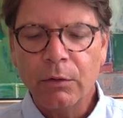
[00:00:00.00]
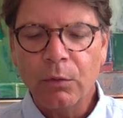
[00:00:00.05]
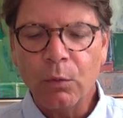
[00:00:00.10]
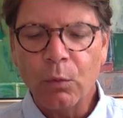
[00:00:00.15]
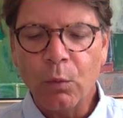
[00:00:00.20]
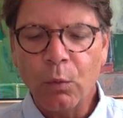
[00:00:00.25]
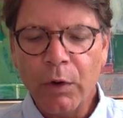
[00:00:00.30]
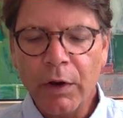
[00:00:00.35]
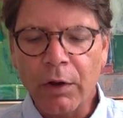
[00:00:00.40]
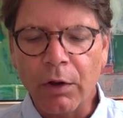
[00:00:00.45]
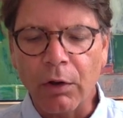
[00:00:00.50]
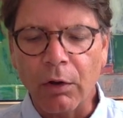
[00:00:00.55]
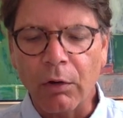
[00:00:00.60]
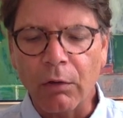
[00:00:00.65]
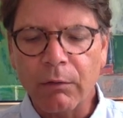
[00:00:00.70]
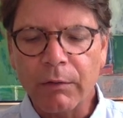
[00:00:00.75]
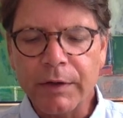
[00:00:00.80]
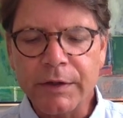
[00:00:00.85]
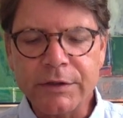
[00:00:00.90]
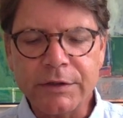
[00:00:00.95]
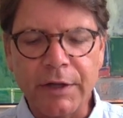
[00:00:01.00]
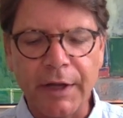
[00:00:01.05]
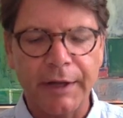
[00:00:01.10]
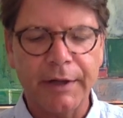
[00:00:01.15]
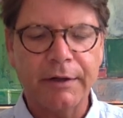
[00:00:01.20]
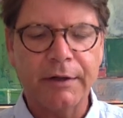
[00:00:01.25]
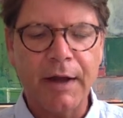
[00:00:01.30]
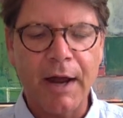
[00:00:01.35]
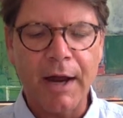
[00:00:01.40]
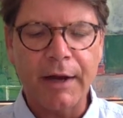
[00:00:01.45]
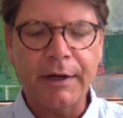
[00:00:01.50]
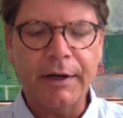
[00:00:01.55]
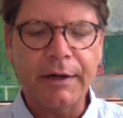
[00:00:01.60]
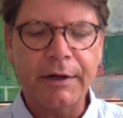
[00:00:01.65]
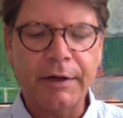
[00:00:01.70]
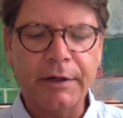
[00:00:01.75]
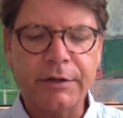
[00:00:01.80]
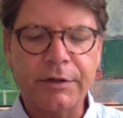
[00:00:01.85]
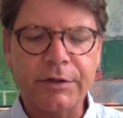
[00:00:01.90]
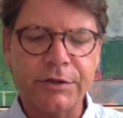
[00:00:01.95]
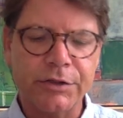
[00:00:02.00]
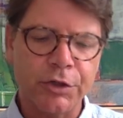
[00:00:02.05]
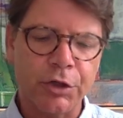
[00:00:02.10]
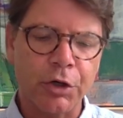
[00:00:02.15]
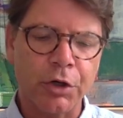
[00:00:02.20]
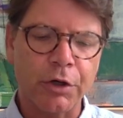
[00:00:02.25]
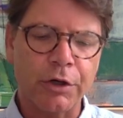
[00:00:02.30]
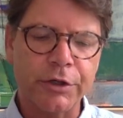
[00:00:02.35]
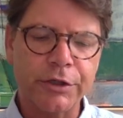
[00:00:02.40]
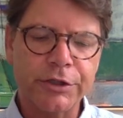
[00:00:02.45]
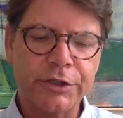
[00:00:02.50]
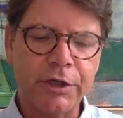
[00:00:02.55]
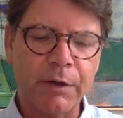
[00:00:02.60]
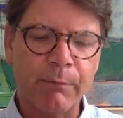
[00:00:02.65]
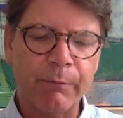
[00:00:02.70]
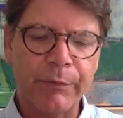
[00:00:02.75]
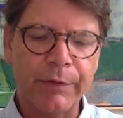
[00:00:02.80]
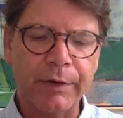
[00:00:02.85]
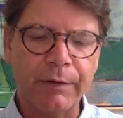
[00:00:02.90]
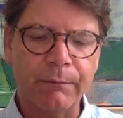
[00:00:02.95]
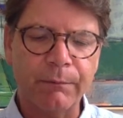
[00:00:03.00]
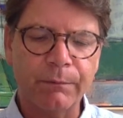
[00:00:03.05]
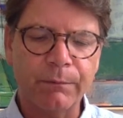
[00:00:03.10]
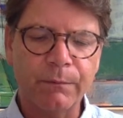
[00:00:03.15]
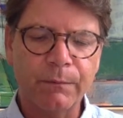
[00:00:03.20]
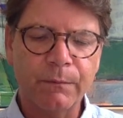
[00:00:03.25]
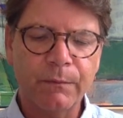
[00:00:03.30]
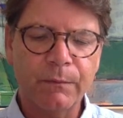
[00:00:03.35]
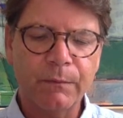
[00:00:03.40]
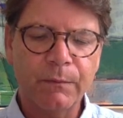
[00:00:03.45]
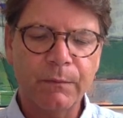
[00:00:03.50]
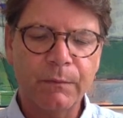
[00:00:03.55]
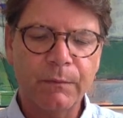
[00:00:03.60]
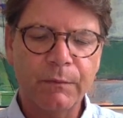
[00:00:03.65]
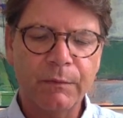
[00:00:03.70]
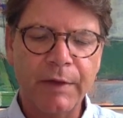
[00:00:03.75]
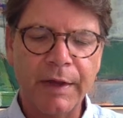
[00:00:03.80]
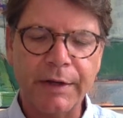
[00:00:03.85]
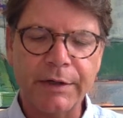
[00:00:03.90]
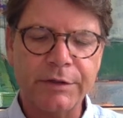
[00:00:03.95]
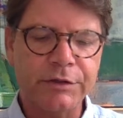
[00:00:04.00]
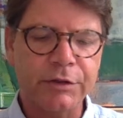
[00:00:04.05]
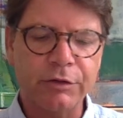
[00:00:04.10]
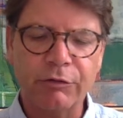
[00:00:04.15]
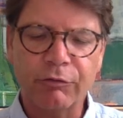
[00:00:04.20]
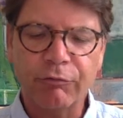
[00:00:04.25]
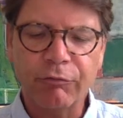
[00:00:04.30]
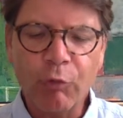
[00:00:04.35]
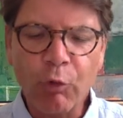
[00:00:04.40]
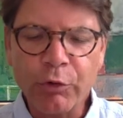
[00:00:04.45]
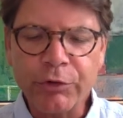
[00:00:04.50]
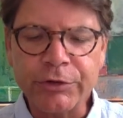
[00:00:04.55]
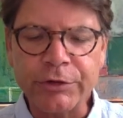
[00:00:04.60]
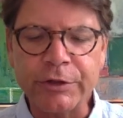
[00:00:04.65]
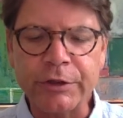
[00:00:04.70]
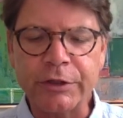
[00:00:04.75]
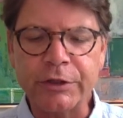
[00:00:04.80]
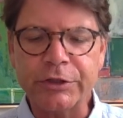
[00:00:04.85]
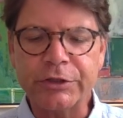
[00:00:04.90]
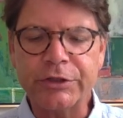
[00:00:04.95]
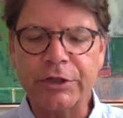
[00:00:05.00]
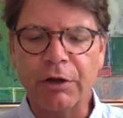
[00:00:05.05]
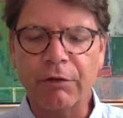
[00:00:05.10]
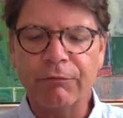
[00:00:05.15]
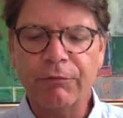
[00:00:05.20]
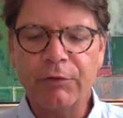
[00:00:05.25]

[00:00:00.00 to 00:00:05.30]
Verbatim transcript: Will is like not eating dessert or something that is just forcing yourself.